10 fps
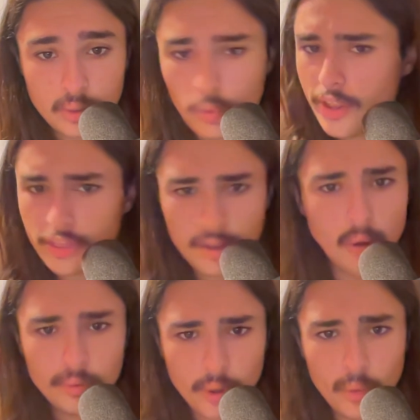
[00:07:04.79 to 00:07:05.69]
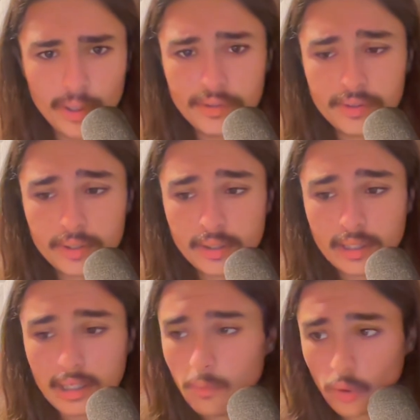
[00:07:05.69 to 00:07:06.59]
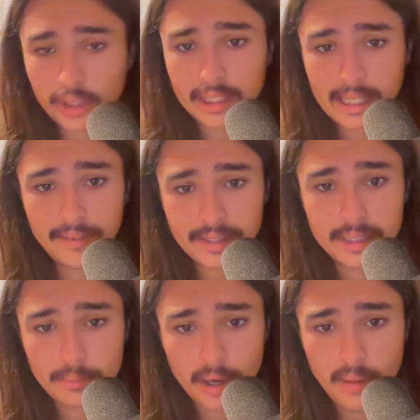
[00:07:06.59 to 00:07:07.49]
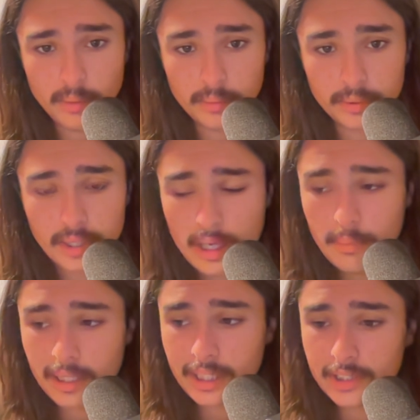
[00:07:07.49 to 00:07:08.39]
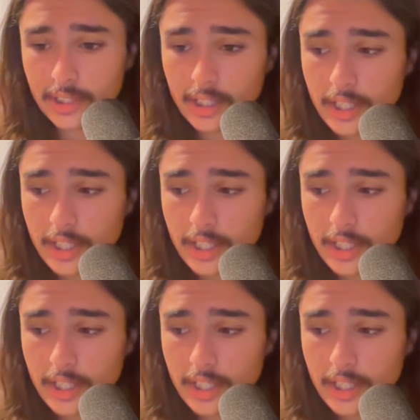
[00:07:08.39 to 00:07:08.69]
with no noise working out these problems, because